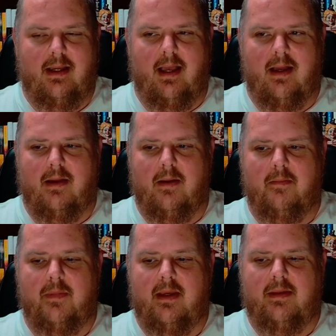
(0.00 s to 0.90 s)

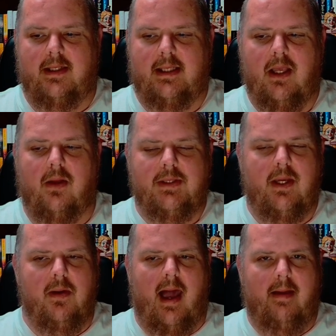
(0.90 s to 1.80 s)
this is
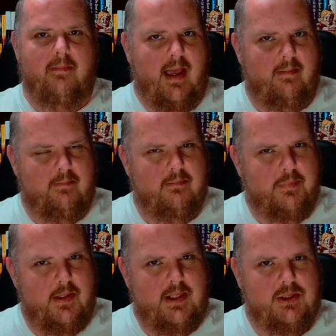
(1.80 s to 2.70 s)
also I'm
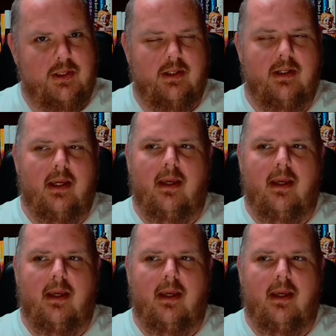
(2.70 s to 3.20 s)
pretty sure